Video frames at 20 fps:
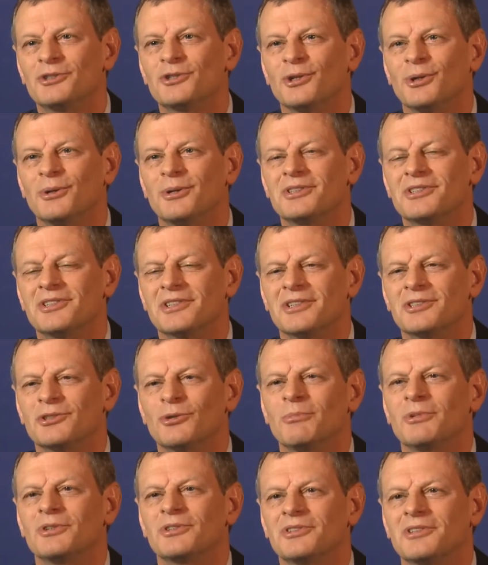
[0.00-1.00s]
So it's
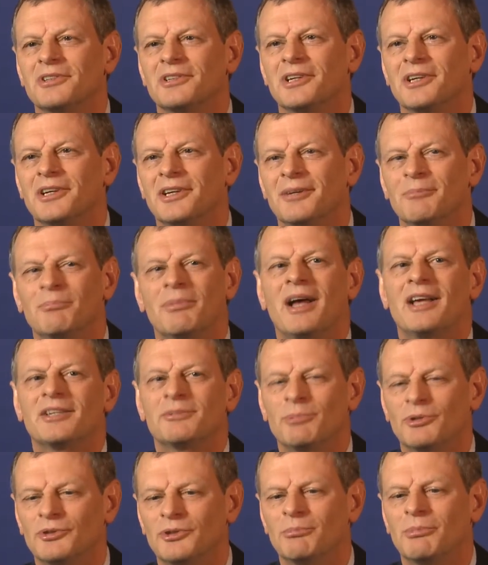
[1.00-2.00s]
almost
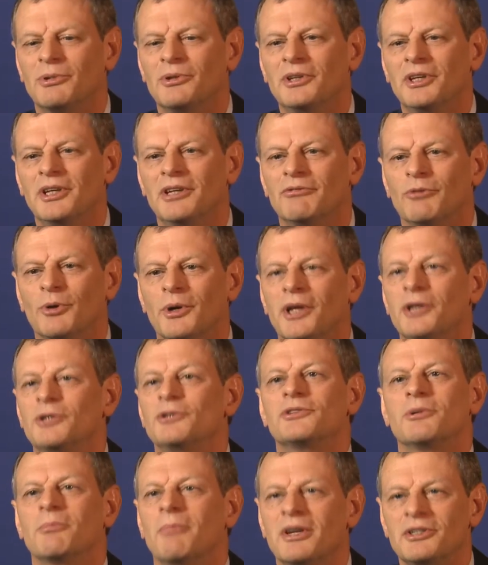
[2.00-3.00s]
impossible to believe when I
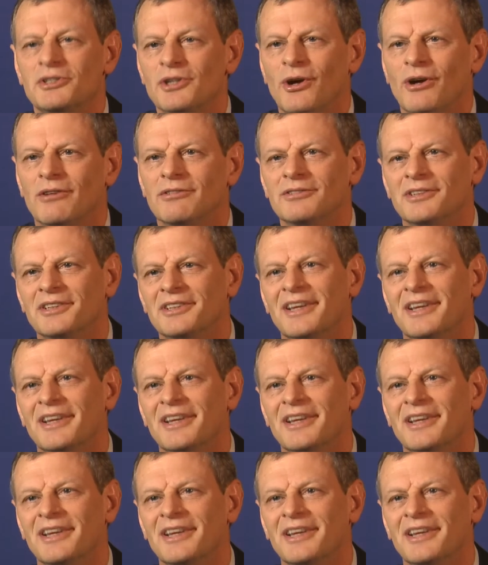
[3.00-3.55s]
use it myself.